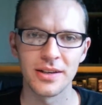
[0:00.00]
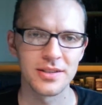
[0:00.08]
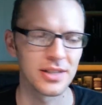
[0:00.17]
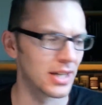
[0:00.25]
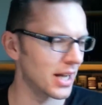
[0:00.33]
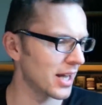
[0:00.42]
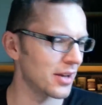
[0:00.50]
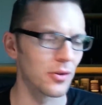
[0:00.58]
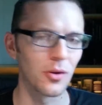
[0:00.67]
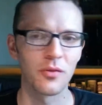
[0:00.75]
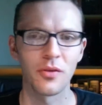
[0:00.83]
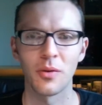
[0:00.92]
is a guy I
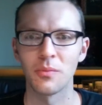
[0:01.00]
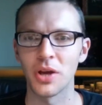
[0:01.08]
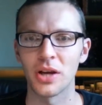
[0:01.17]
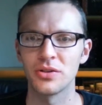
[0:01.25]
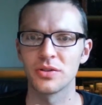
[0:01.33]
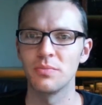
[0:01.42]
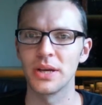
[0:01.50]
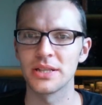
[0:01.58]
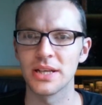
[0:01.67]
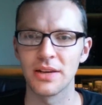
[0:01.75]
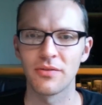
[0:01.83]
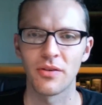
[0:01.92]
know from, just
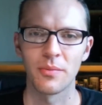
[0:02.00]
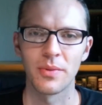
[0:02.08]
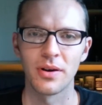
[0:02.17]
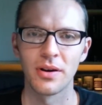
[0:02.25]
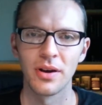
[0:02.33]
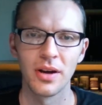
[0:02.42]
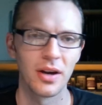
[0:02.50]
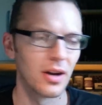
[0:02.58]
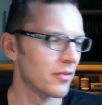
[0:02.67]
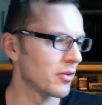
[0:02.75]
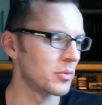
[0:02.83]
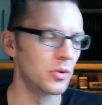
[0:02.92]
basically from
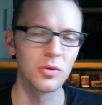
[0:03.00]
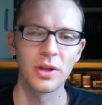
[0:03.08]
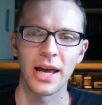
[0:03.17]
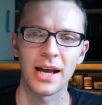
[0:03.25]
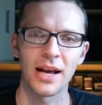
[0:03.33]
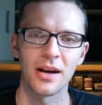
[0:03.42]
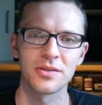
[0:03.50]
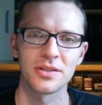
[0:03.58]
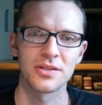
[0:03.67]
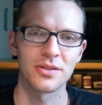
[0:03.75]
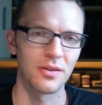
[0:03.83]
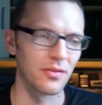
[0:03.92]
Google Hangouts and
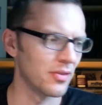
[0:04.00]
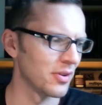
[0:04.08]
stuff.